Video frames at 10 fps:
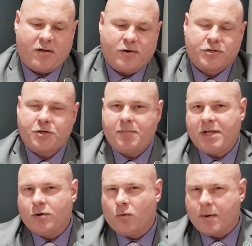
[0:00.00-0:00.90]
there should be
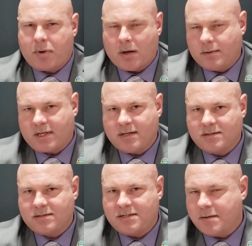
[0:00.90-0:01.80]
no
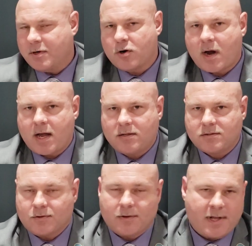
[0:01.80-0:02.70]
Republicans,
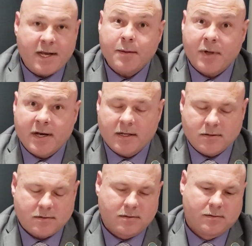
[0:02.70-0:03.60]
Democrats, or
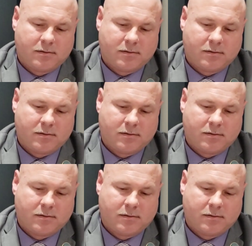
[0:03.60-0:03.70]
independents.